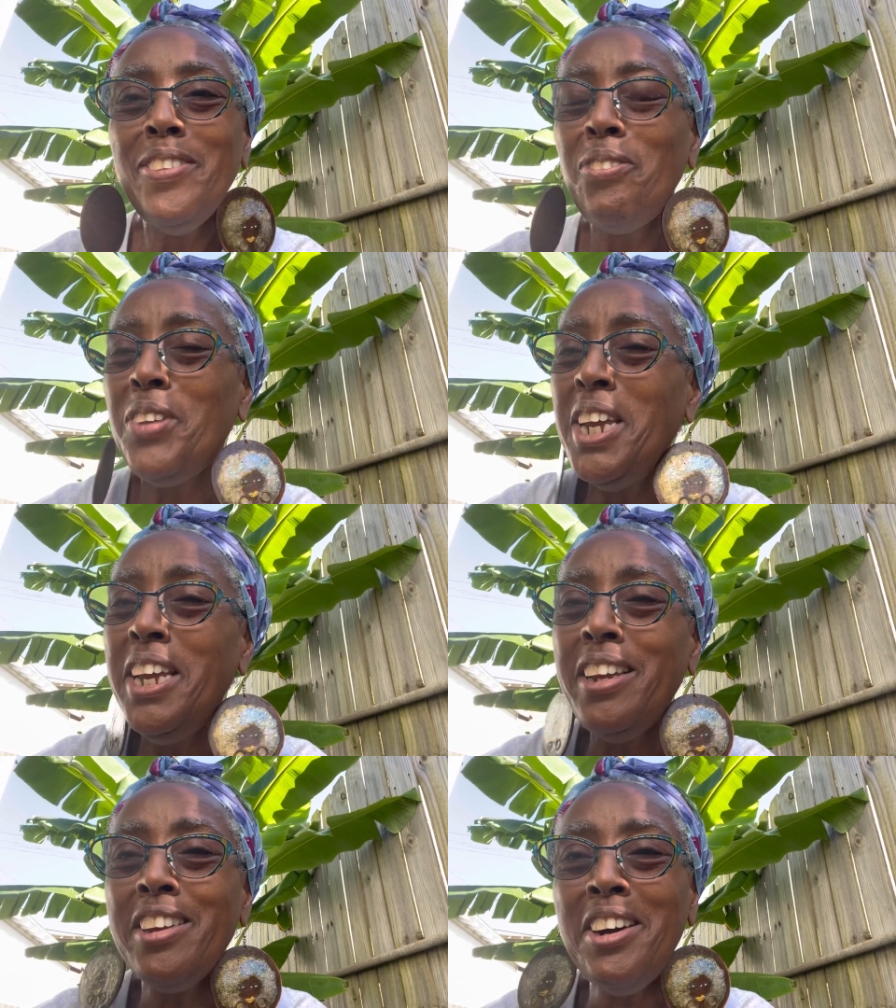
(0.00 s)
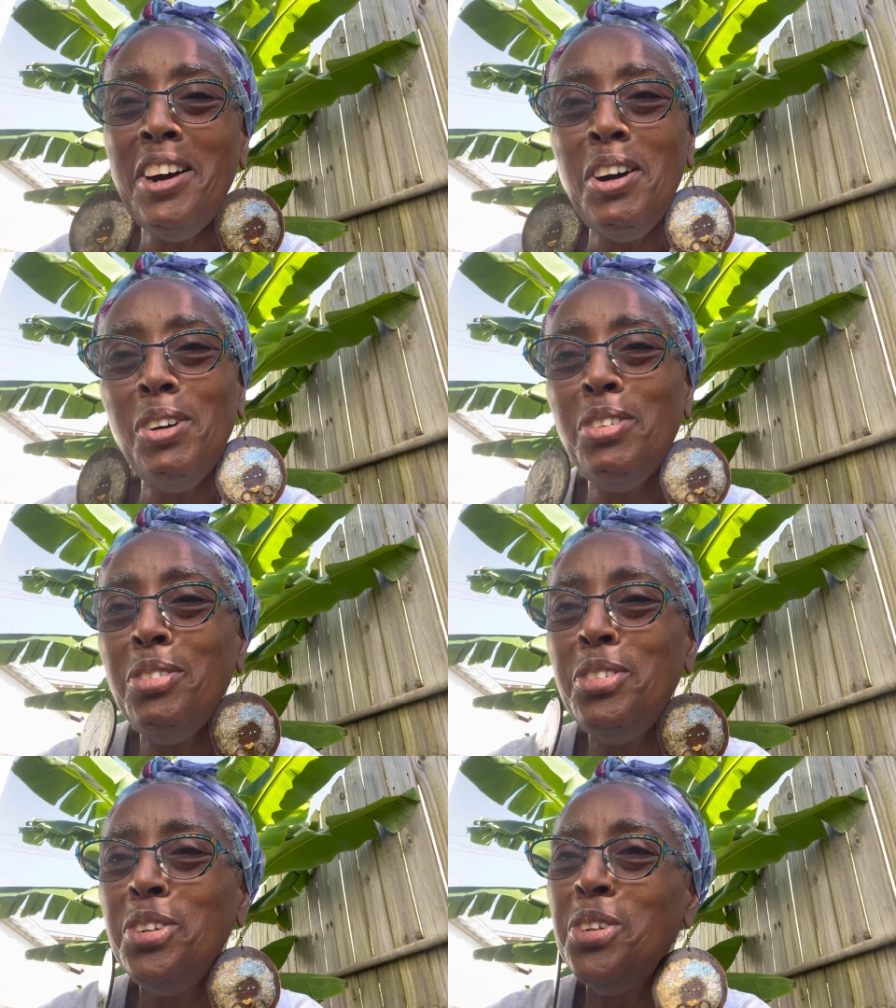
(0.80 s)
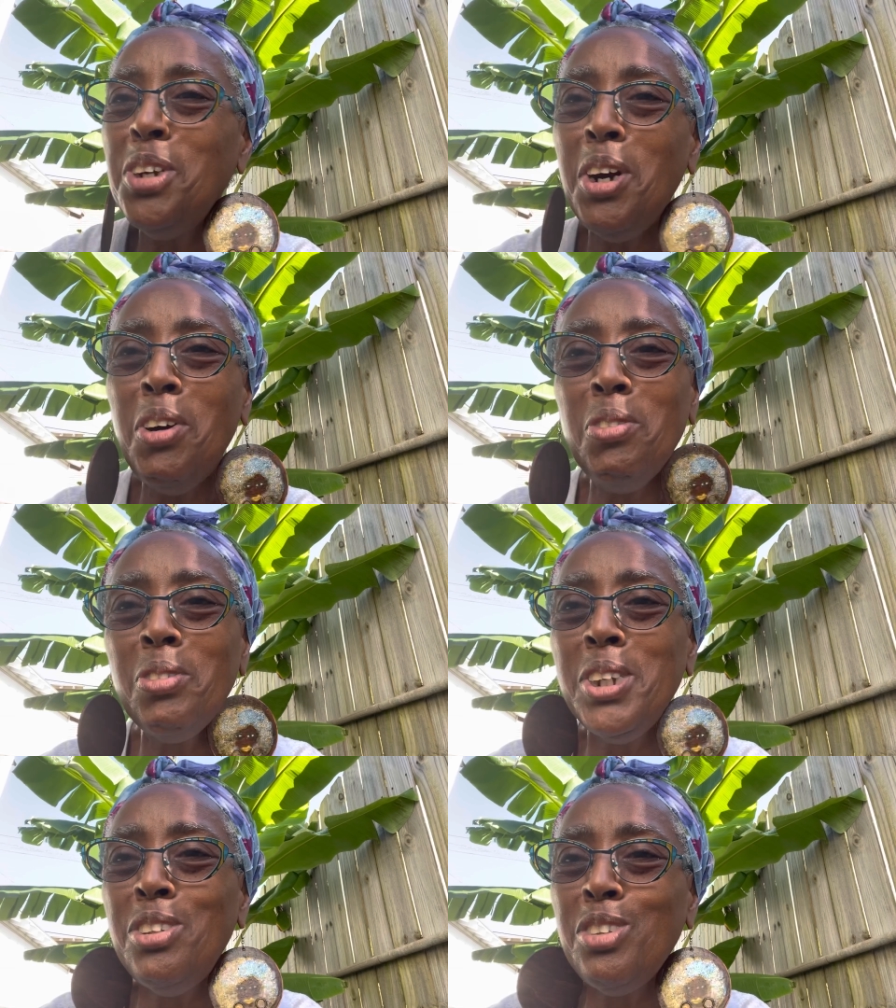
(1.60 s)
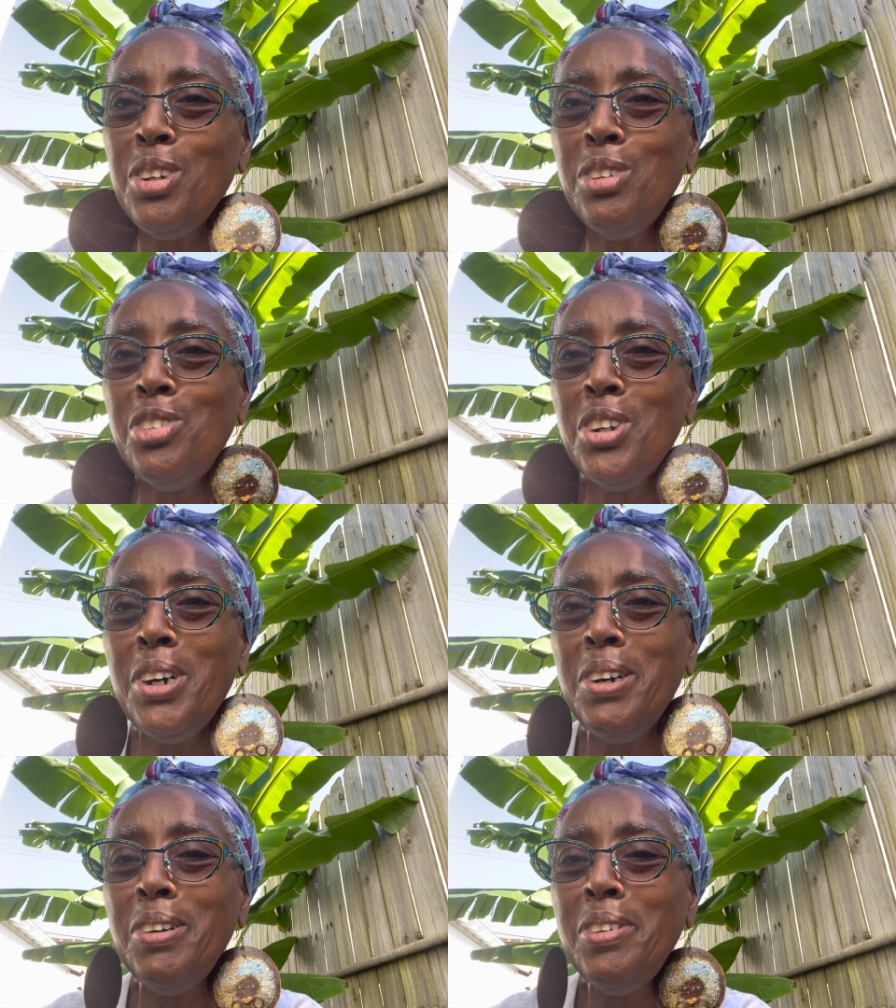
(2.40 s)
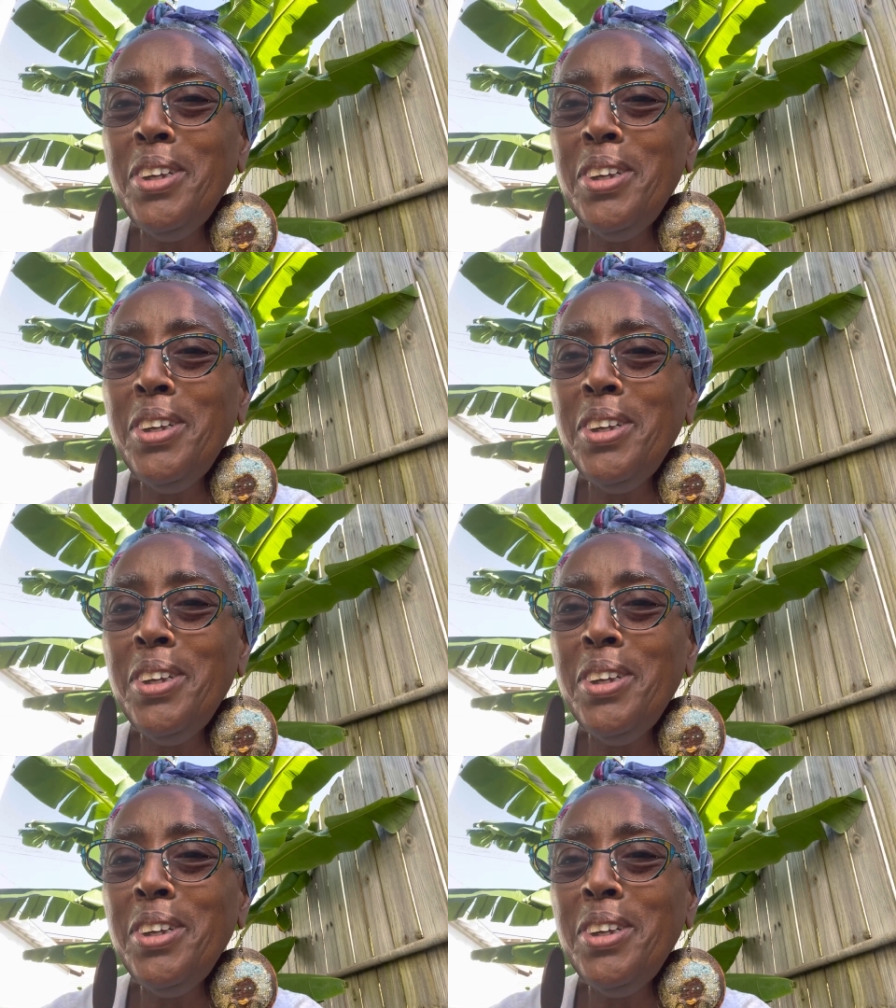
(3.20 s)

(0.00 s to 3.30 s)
Thank y'all. Do your own research, y'all.